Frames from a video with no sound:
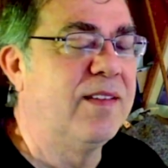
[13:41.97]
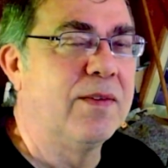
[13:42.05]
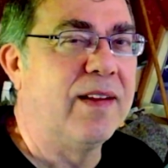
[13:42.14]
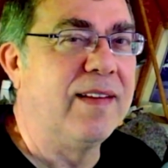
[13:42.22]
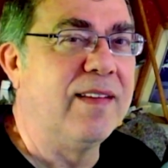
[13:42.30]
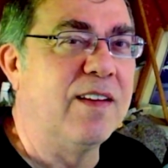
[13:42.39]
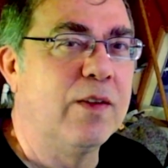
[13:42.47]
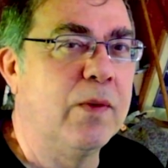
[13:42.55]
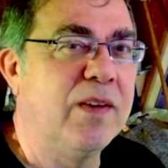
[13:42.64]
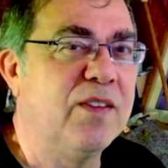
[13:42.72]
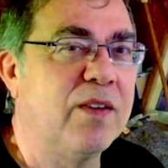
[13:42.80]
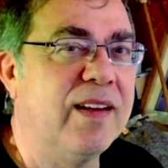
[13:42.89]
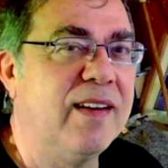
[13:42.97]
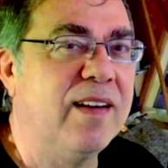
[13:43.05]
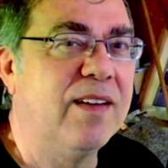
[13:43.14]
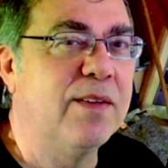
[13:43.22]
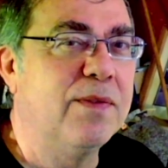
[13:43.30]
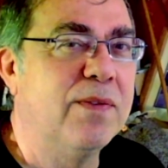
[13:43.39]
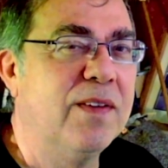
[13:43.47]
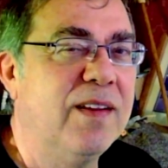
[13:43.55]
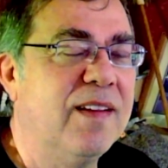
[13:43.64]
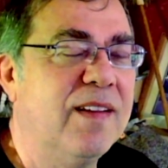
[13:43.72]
sort of like the Switzerland of